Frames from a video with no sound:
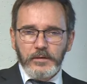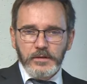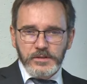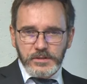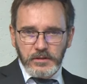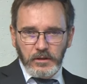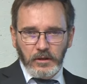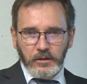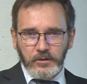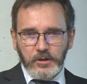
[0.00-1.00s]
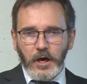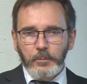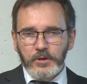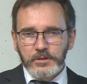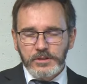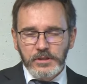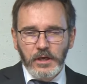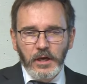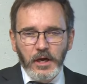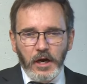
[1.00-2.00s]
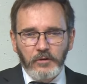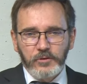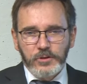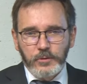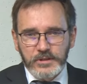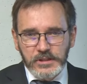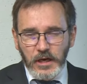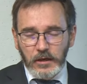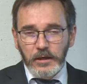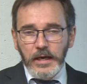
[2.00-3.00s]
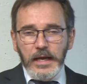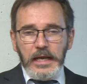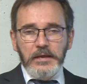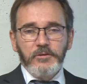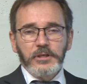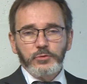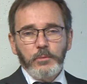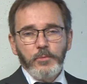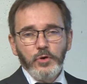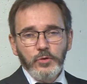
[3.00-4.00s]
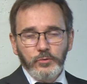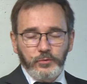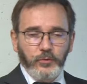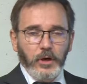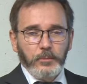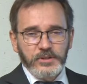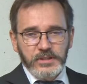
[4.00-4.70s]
is the dominance of the US dollar. Even as we moved from a